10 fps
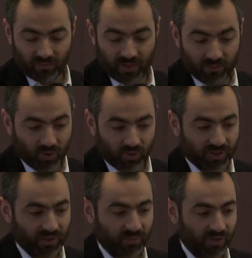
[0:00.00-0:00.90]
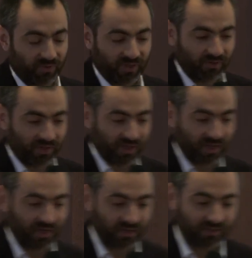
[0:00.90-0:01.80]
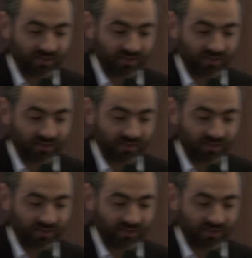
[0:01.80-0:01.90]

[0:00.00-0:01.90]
important but very, very hard